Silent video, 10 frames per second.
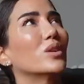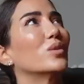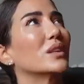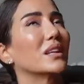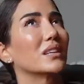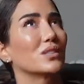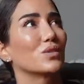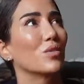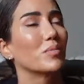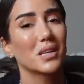annoying that they
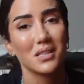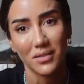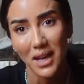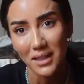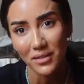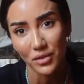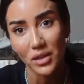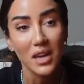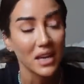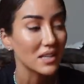stole, because I've had it for
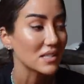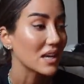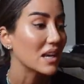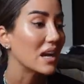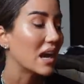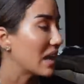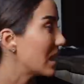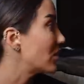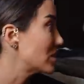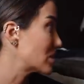years. I
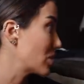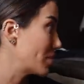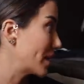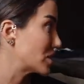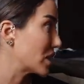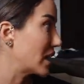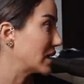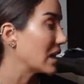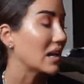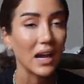love it so much,
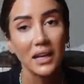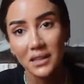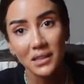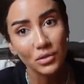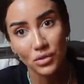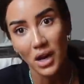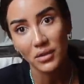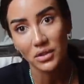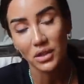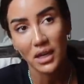and I needed to
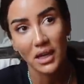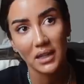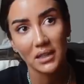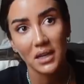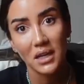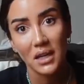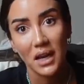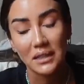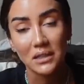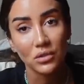travel,
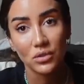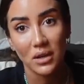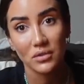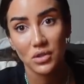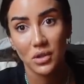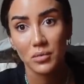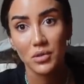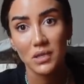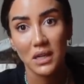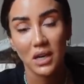so I'm
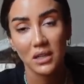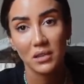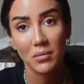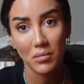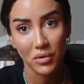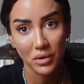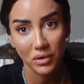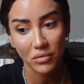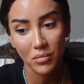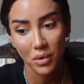using currently my
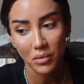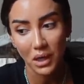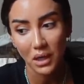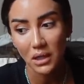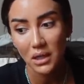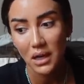broken Rimowa.